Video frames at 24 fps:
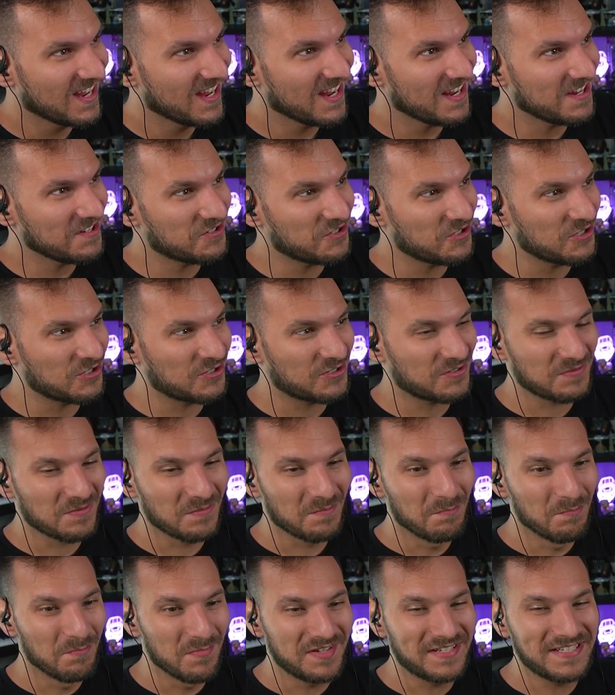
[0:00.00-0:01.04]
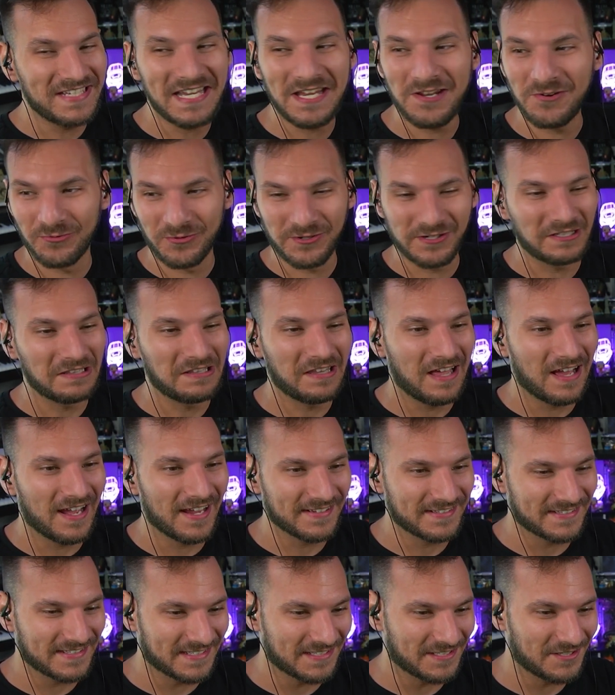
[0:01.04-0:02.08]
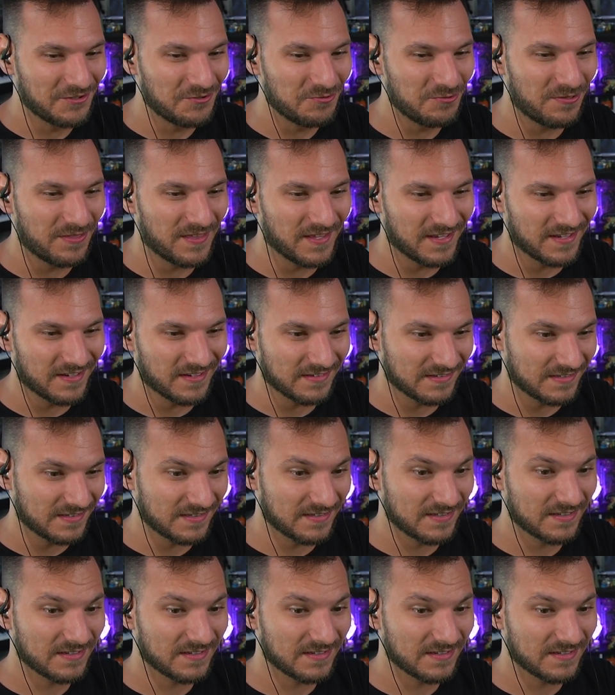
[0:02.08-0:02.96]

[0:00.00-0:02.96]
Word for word: It just materializes new things.